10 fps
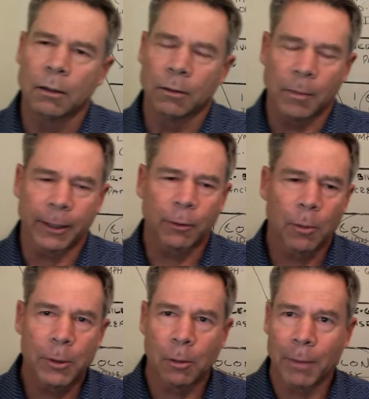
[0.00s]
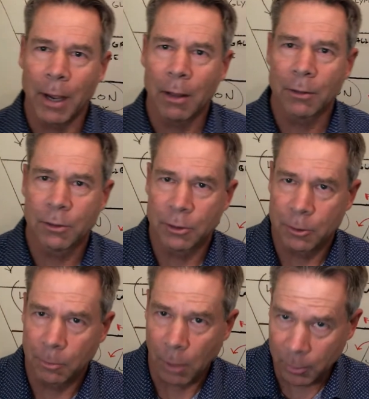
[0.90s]
The microbial balance has
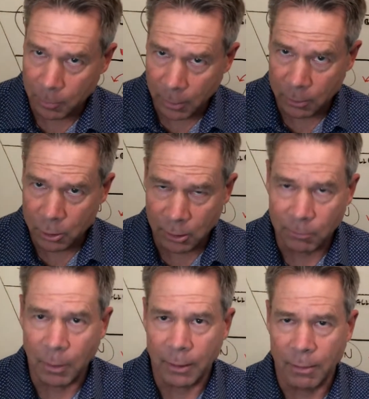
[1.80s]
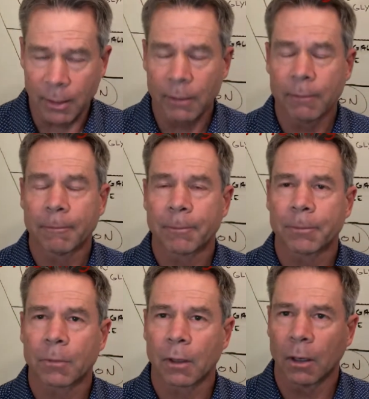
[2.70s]
probably been achieved by then.
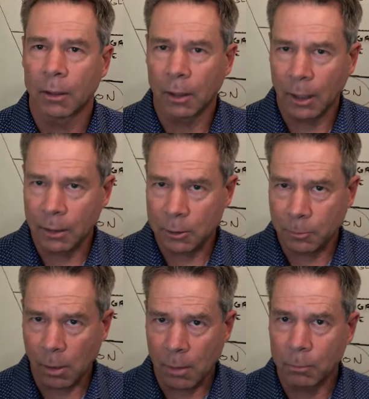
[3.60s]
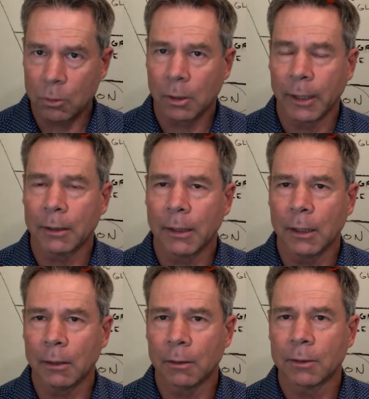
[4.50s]
Our gut is most likely
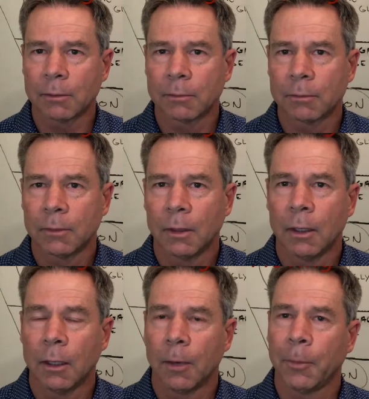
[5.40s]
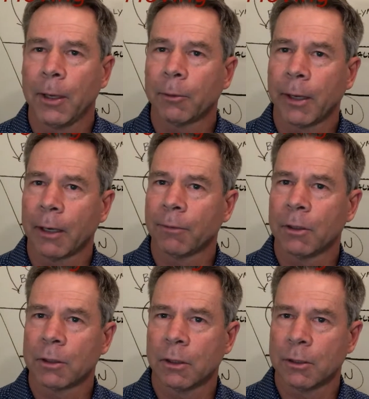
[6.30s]
healed. Our pancreatic
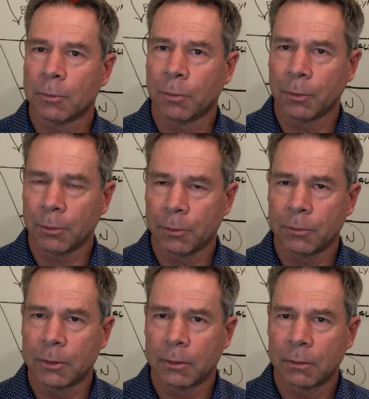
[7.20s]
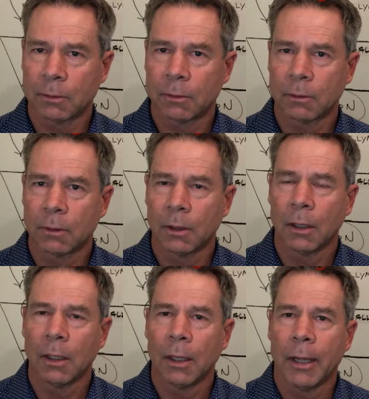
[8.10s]
function is improved.
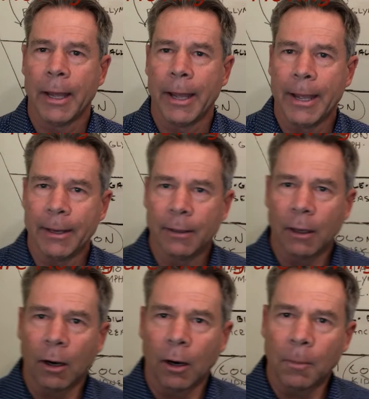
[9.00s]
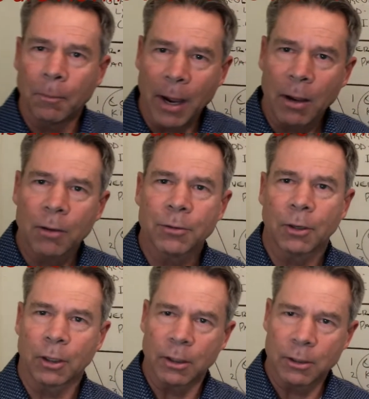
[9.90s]
And our bowels
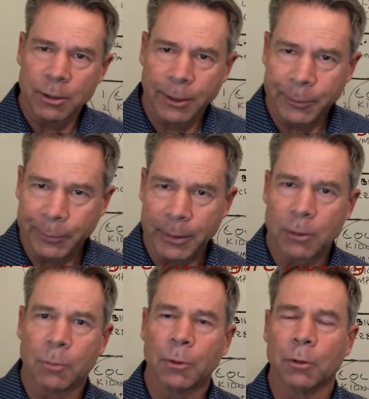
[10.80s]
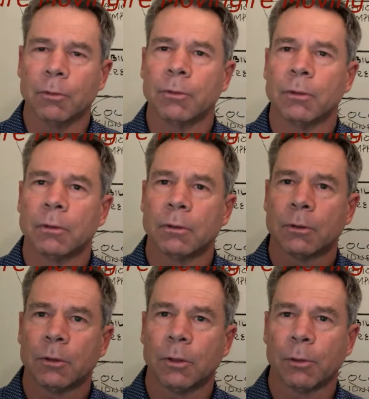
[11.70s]
are continuing to move
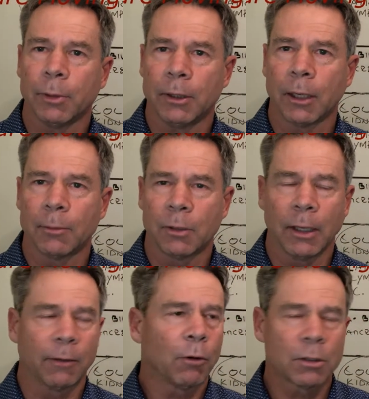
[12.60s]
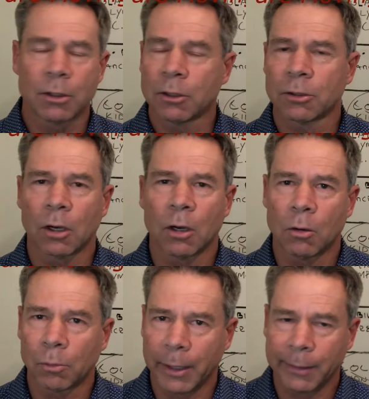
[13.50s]
2 to 3 times a day. Of course, this is
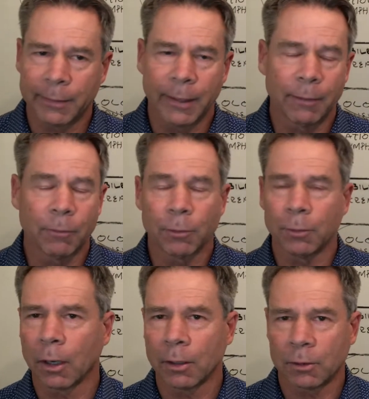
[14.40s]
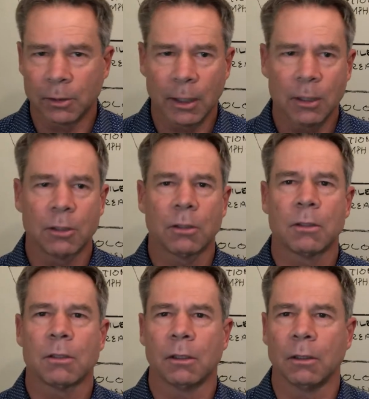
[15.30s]
all regulated
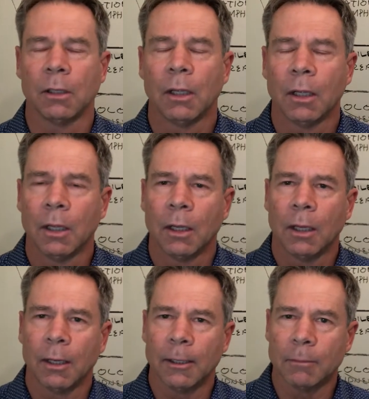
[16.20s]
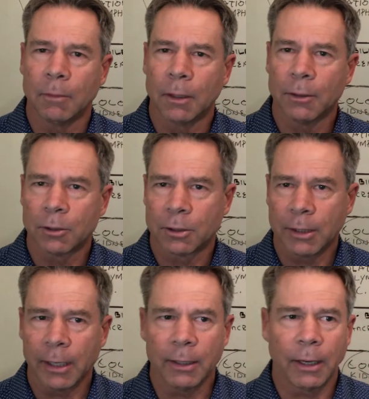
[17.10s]
consultations and
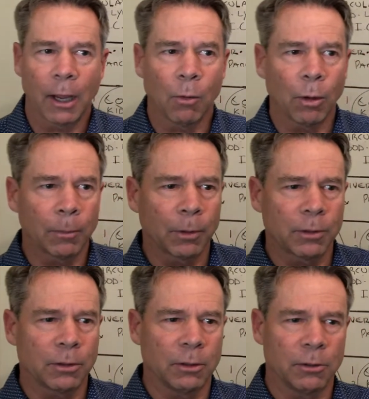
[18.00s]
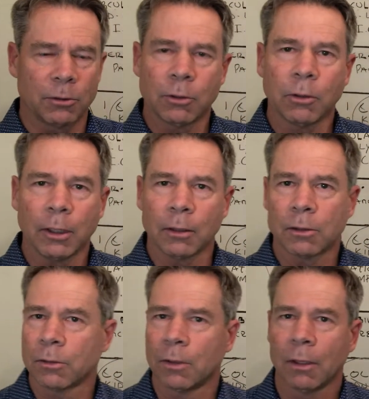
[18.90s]
understanding how one person is doing, because
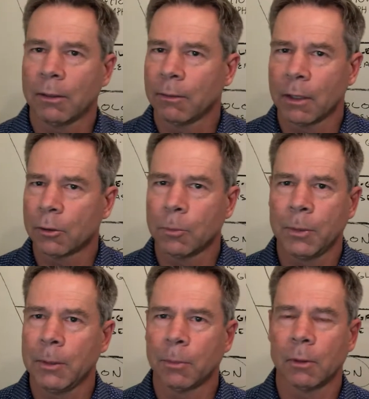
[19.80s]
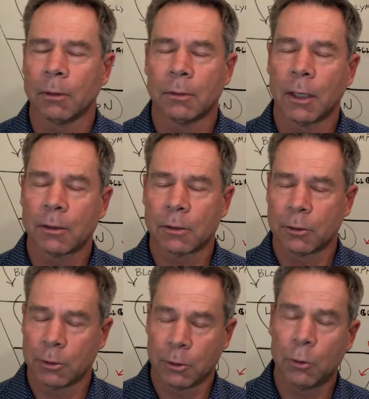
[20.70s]
not two
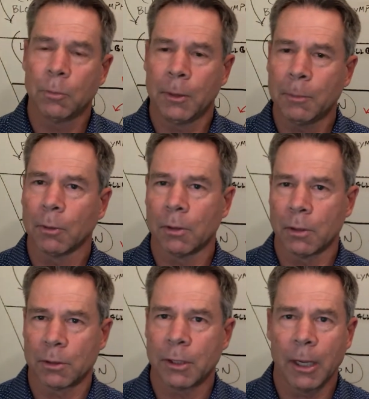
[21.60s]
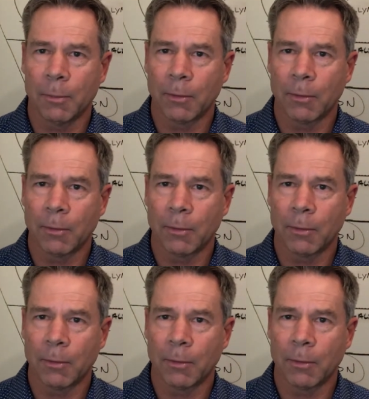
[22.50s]
people are the same.